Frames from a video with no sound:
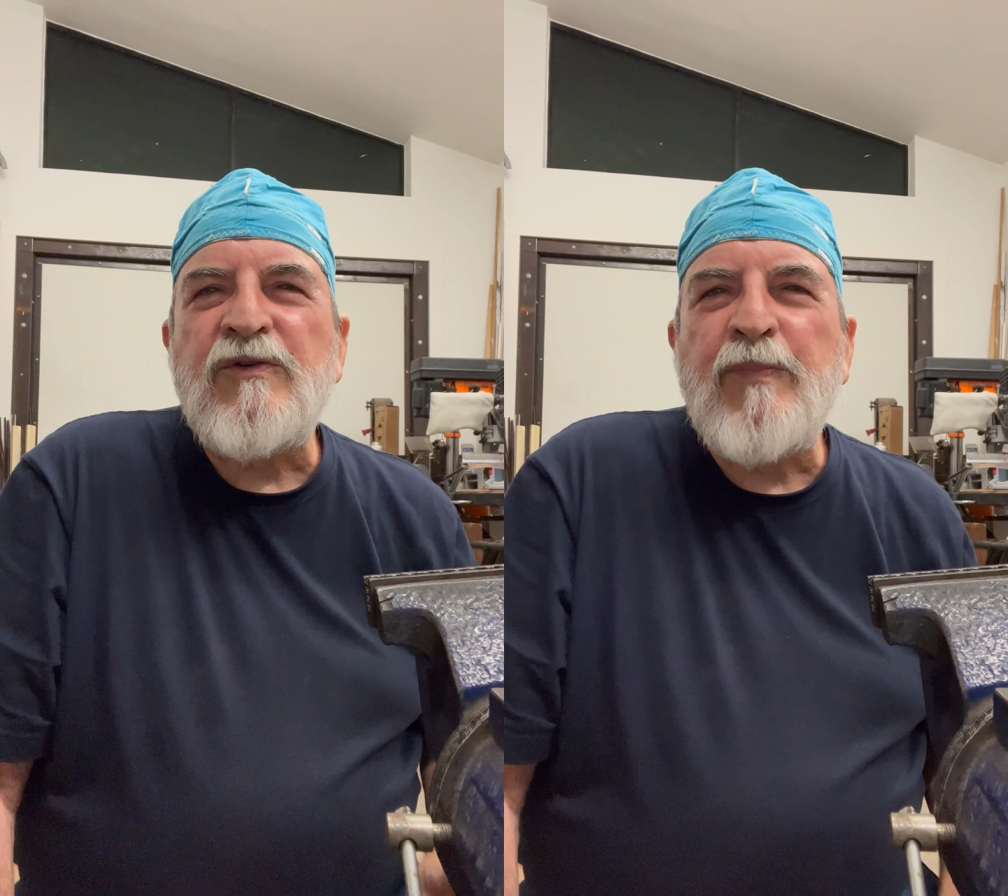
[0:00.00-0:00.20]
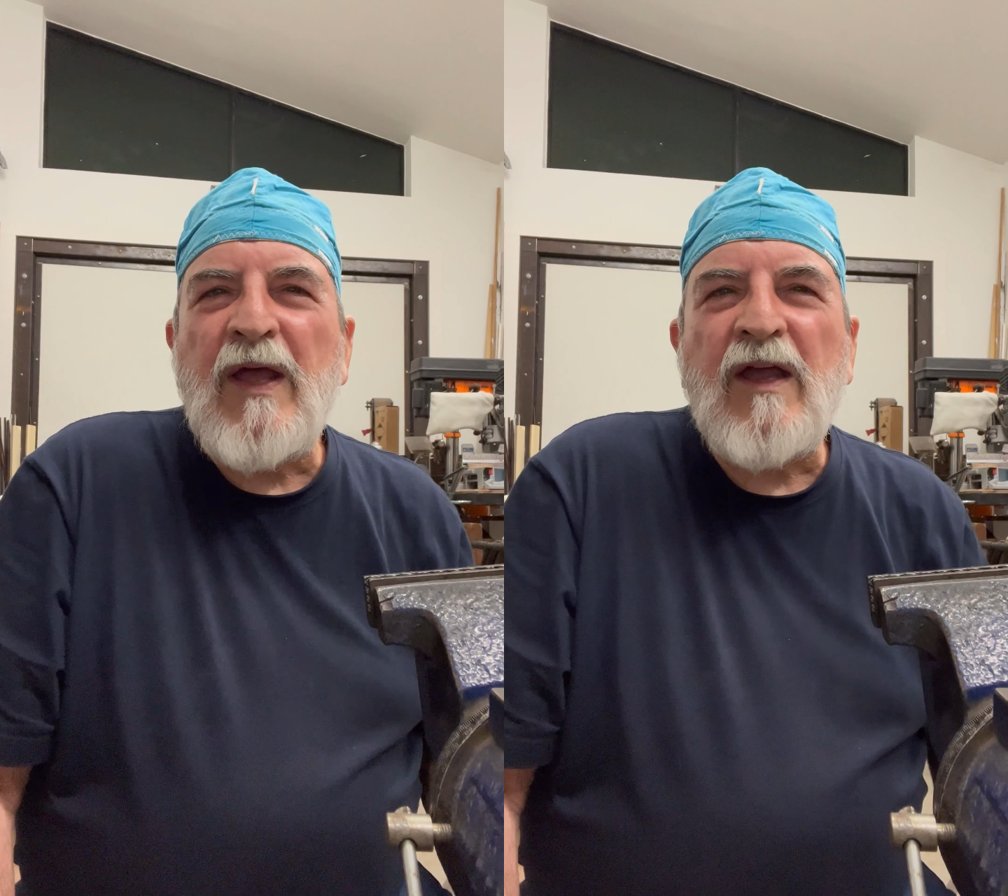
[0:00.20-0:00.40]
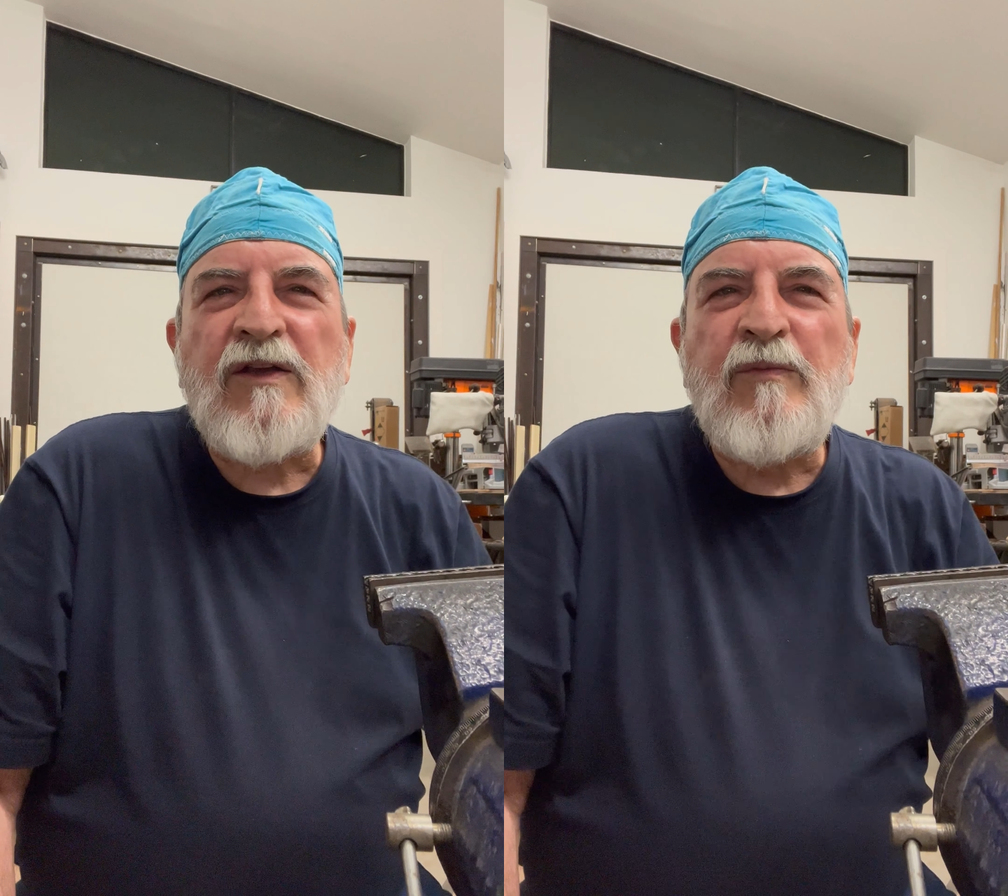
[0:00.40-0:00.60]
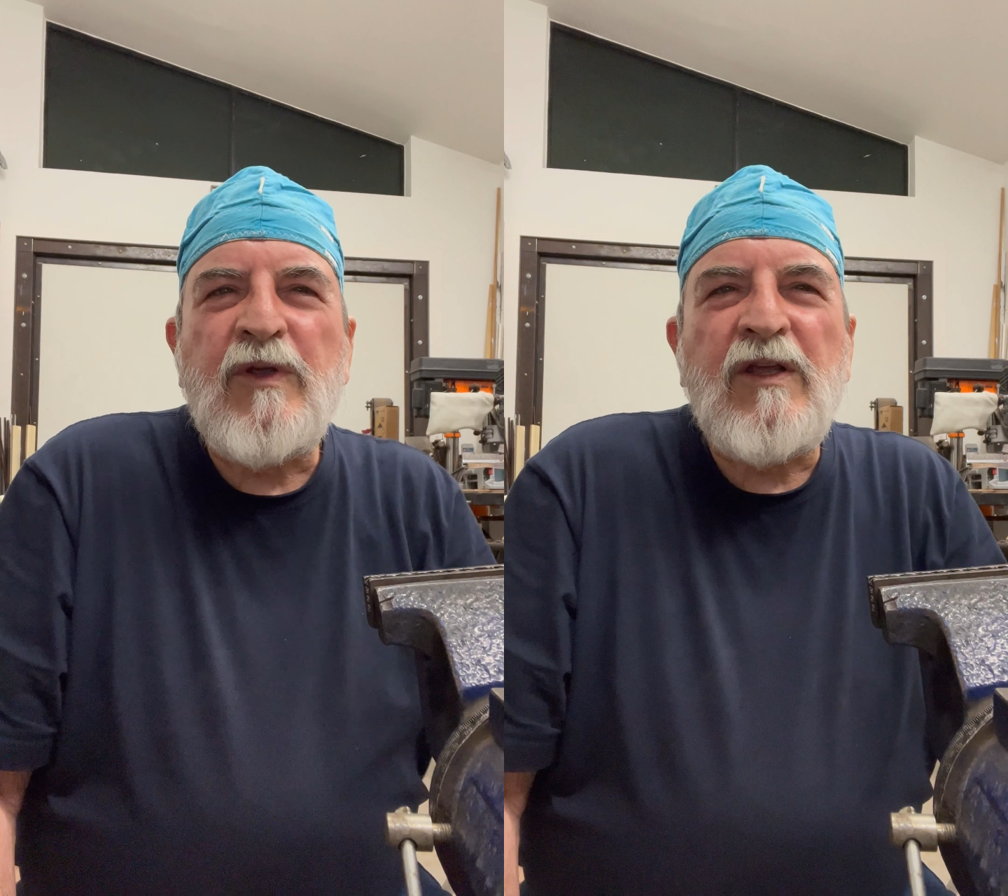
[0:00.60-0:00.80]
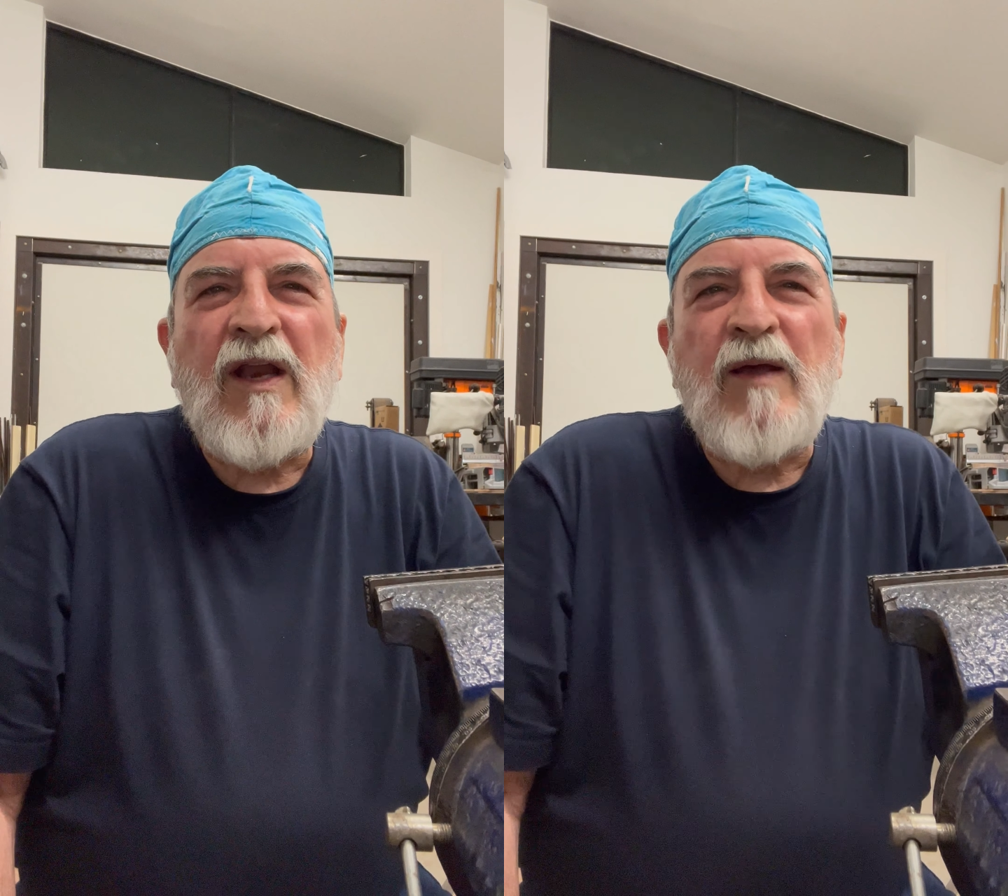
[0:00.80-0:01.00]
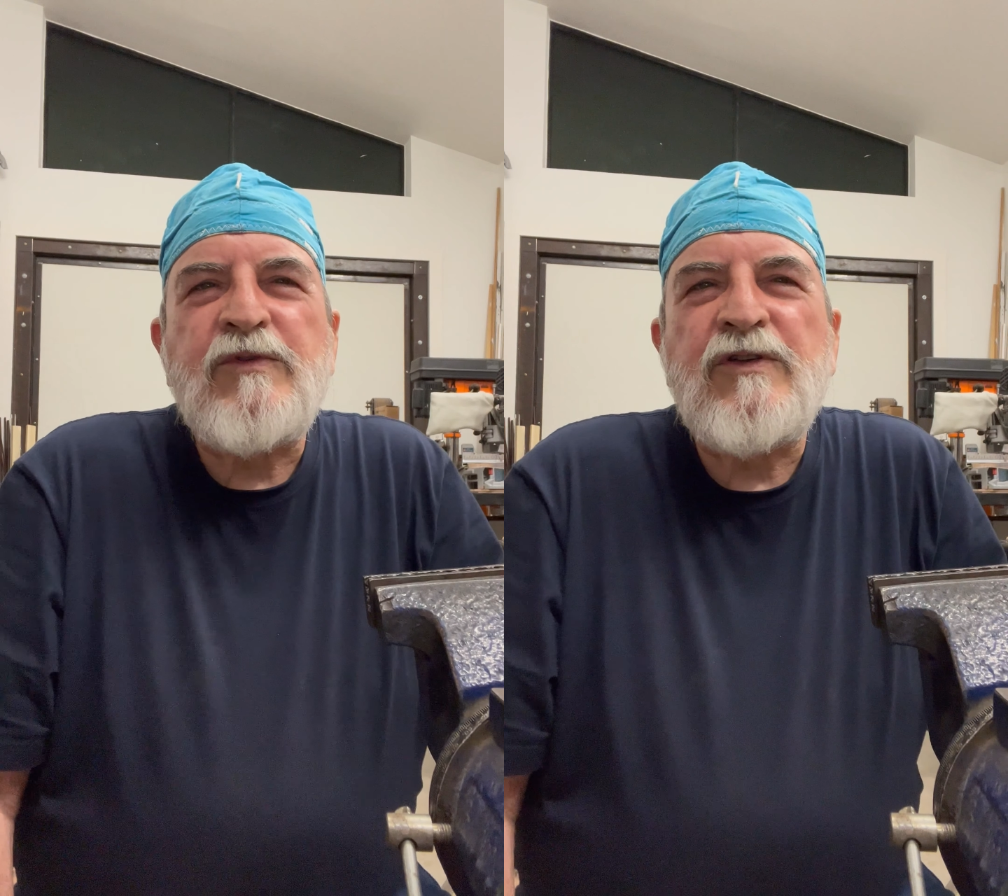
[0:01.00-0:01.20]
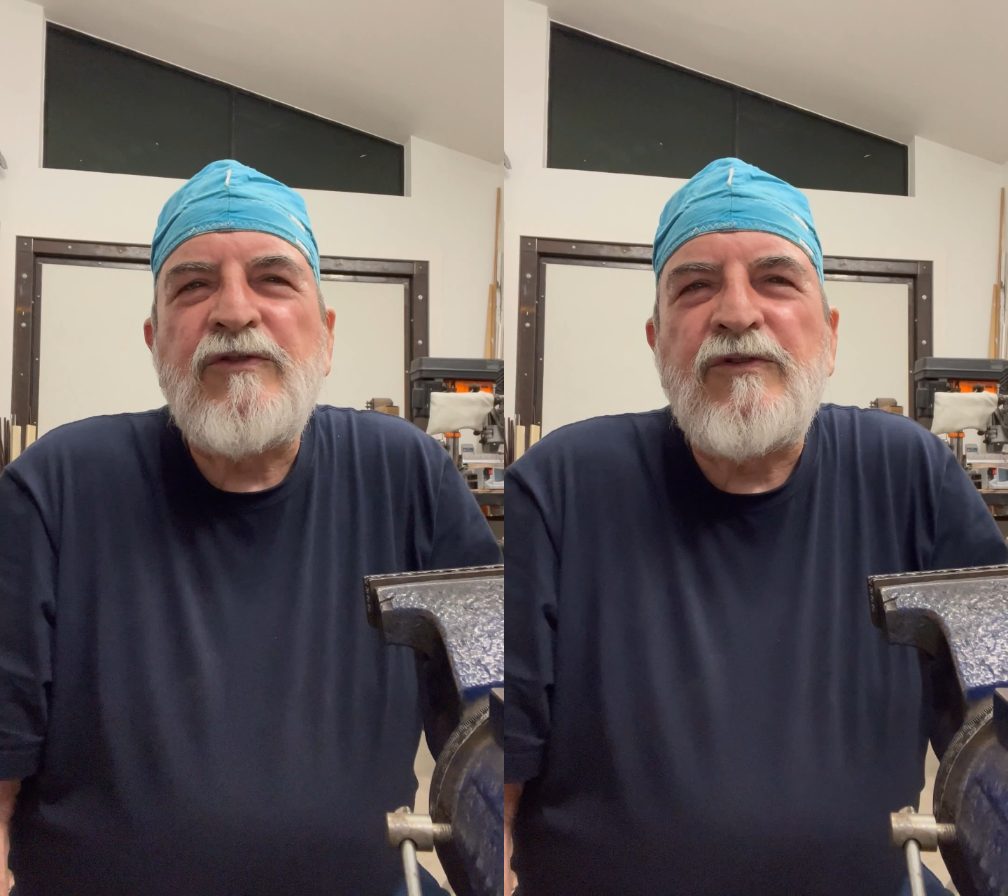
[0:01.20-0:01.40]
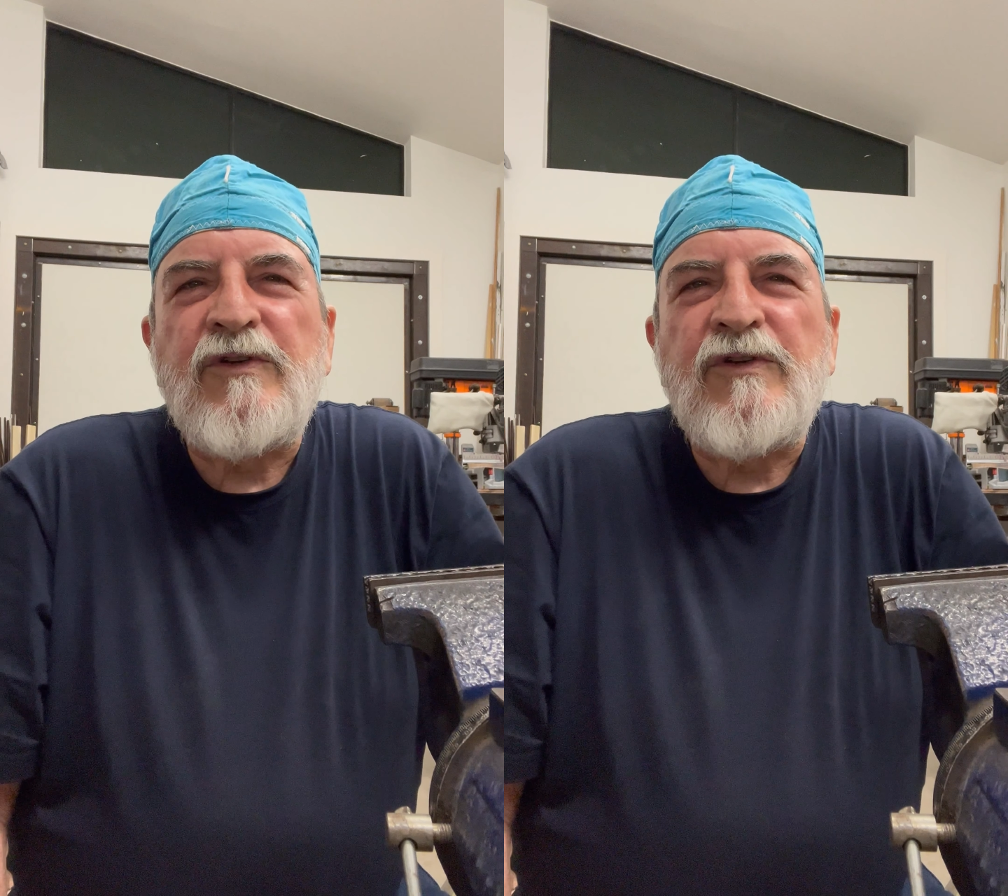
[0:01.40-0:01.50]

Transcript: Pack to be an absolute